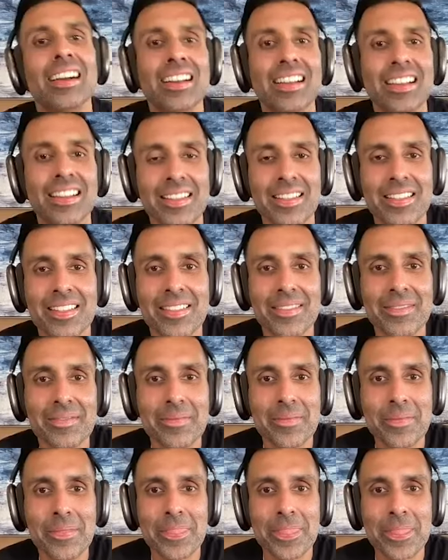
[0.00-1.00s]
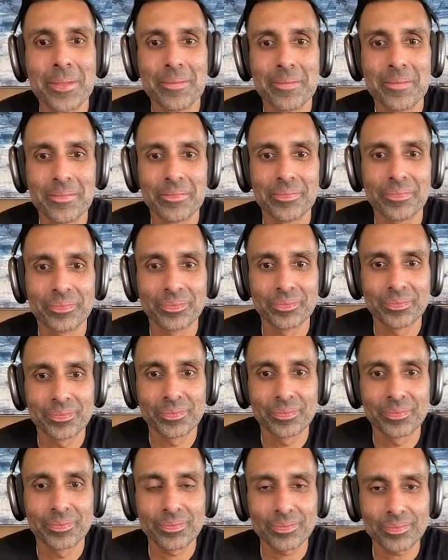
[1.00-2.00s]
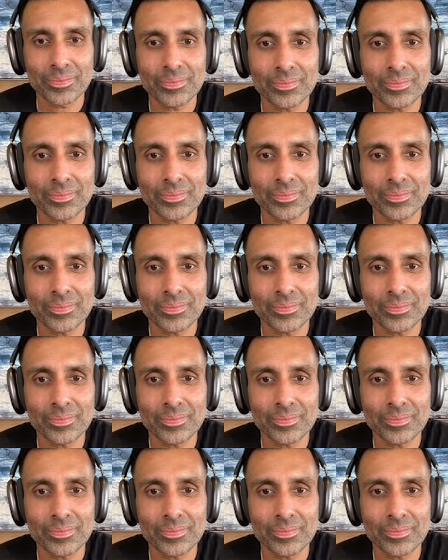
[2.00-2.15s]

um, the parents will be the same way,